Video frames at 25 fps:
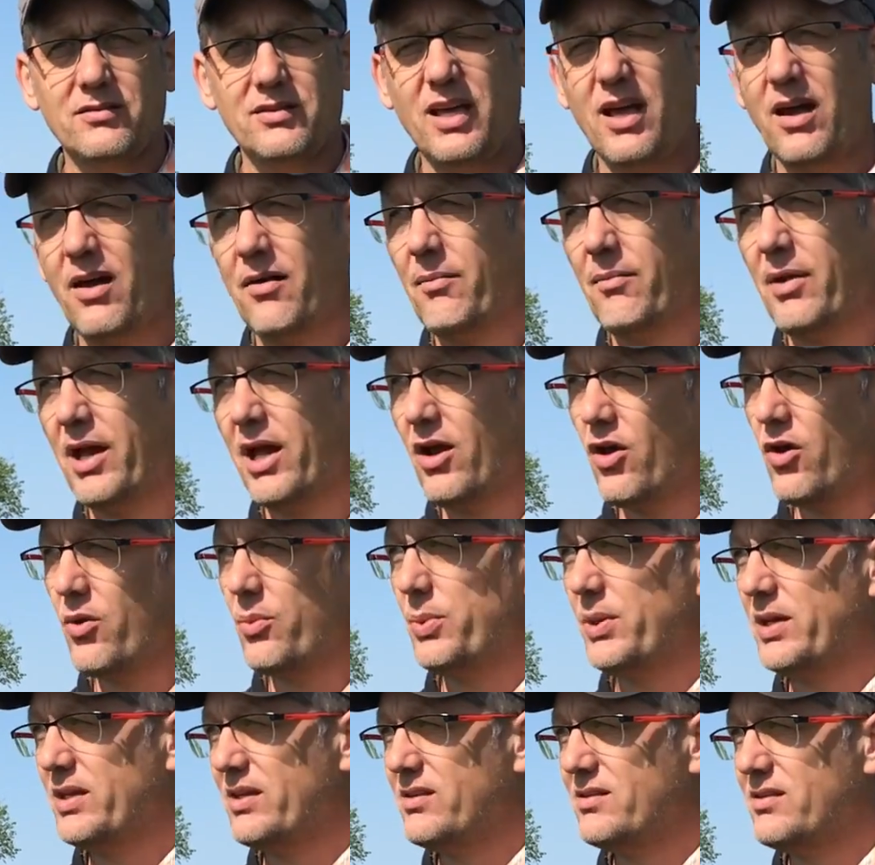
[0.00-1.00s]
Now my
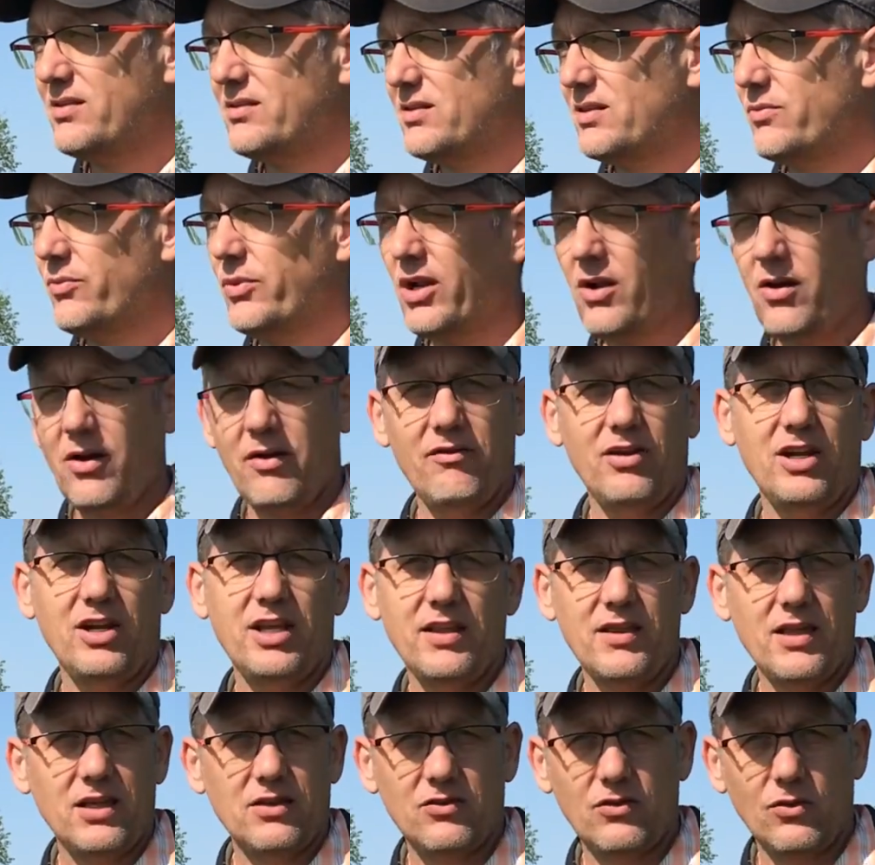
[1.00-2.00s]
hope is we don't have
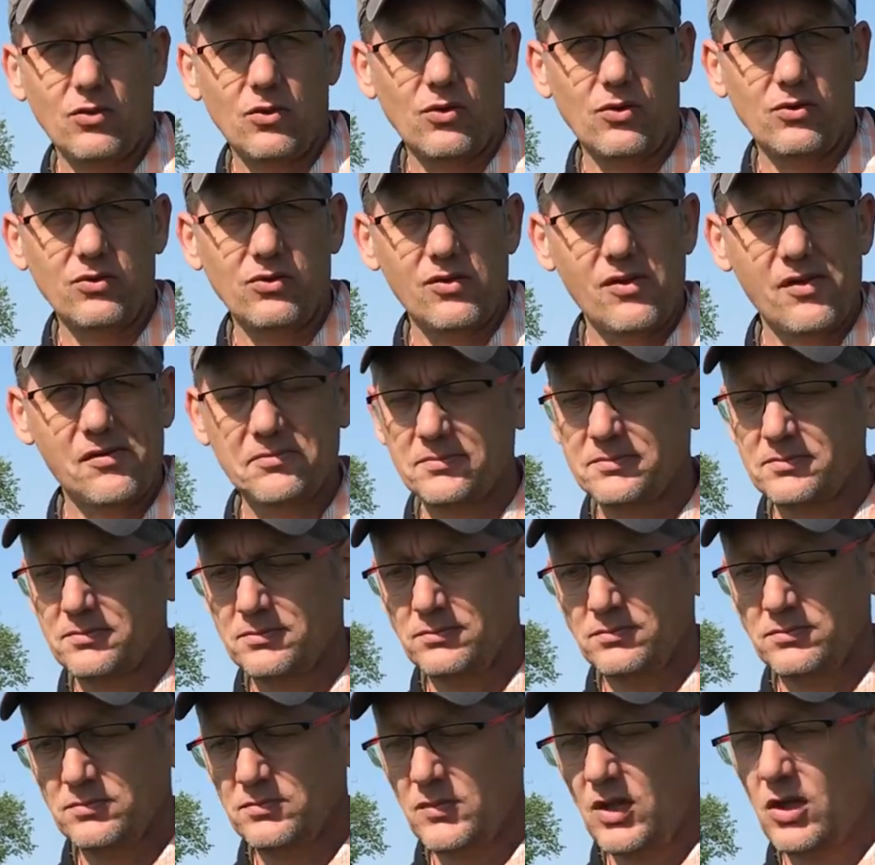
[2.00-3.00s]
any of that sold,
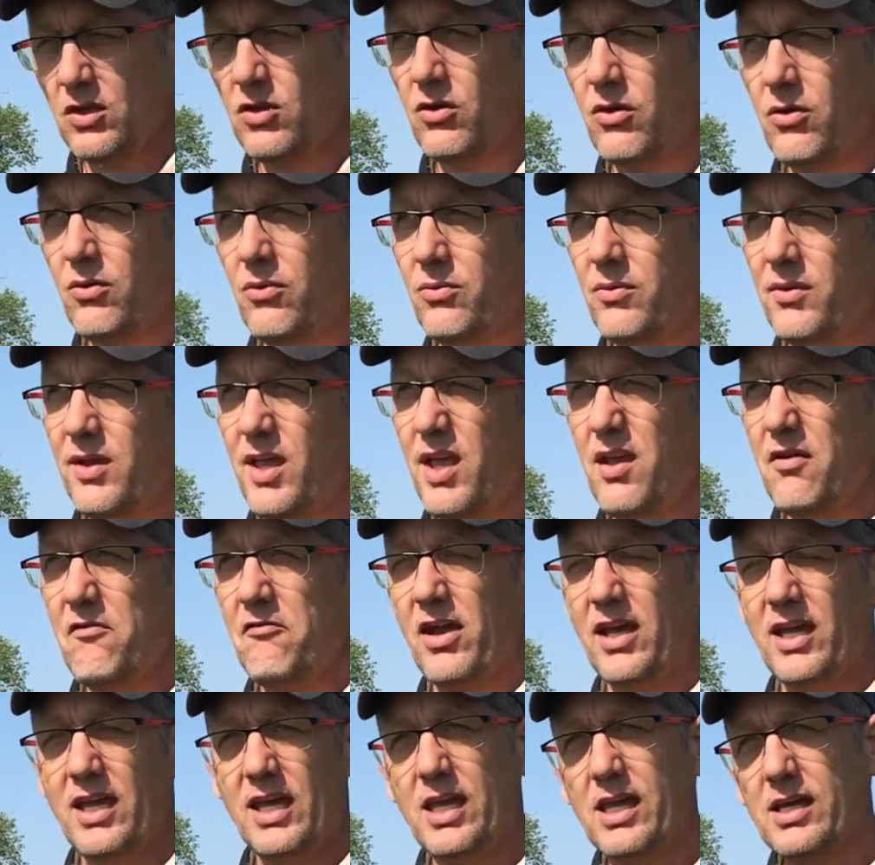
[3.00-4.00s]
so
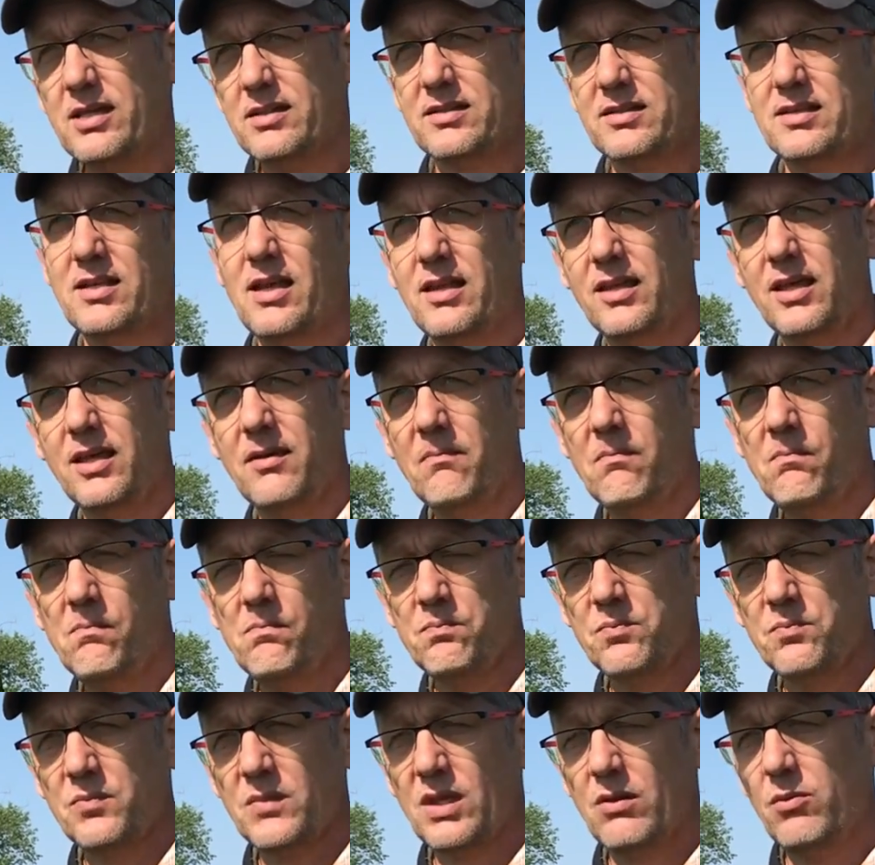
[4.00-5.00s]
if I can't sell it,
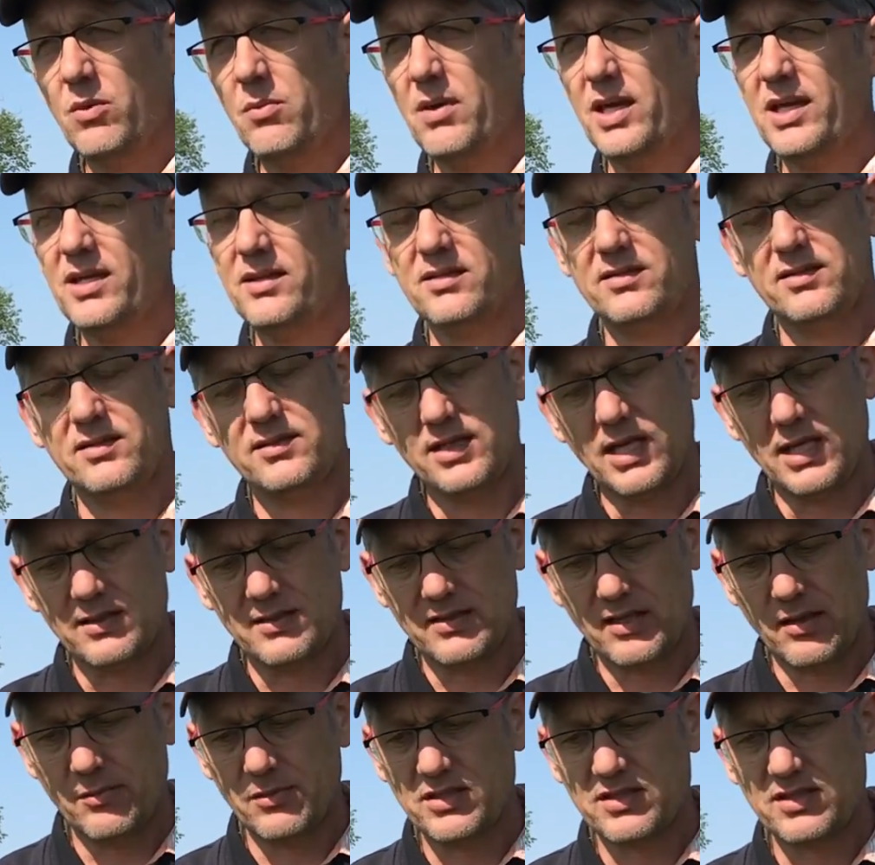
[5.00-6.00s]
we may
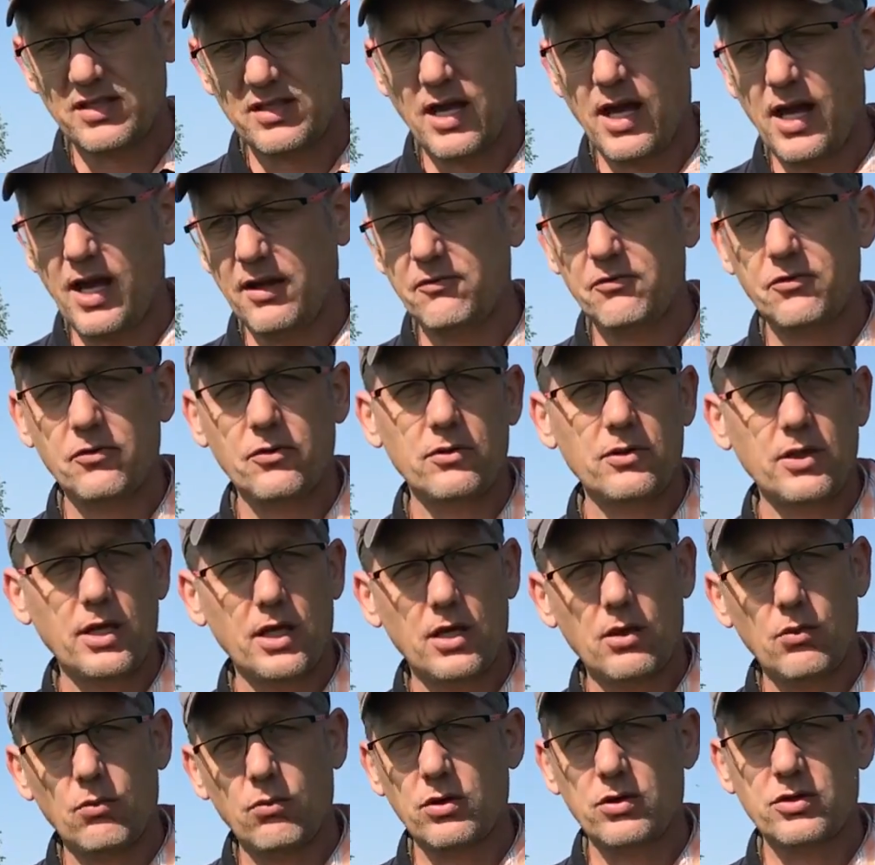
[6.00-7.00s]
set some aside for
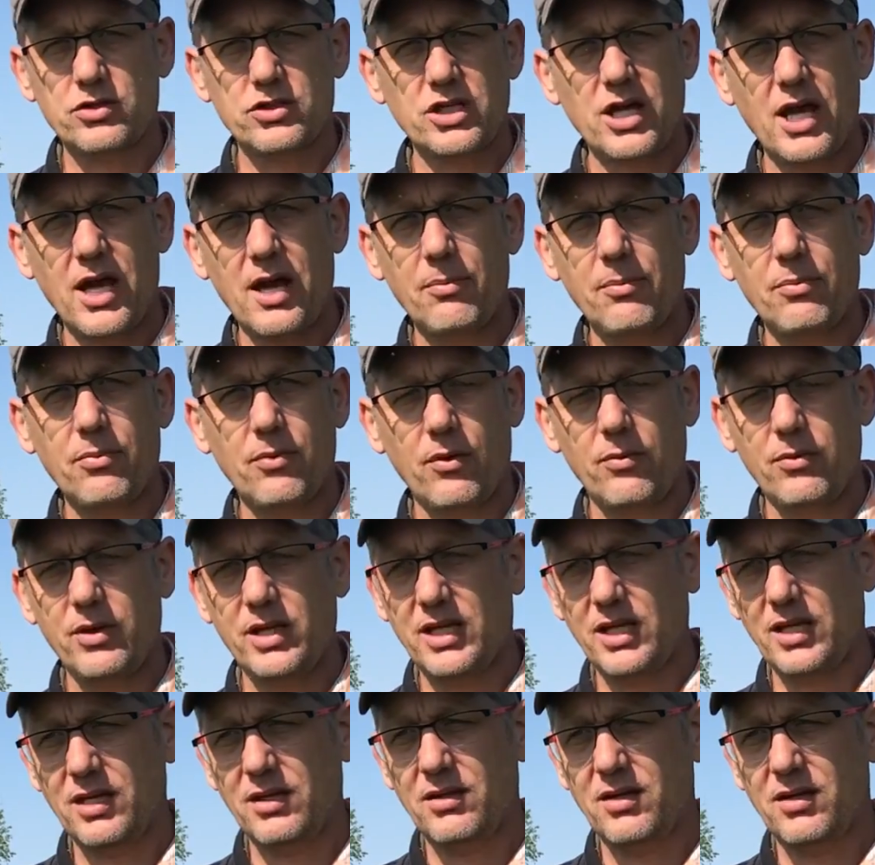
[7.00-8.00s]
like a workshop where
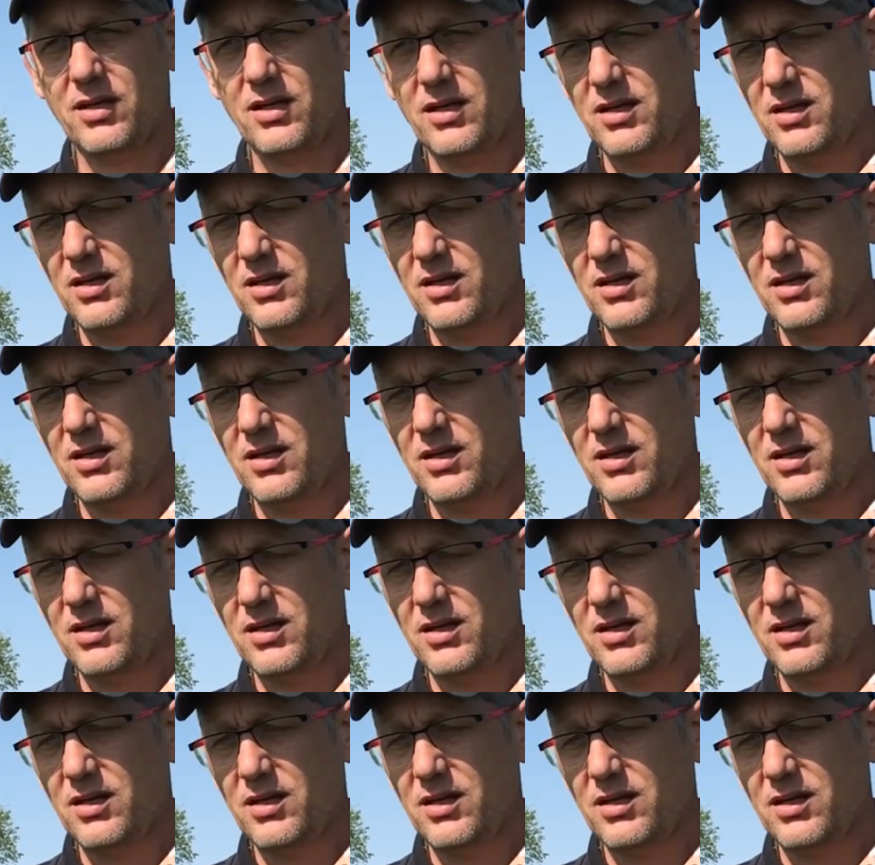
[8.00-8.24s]
we can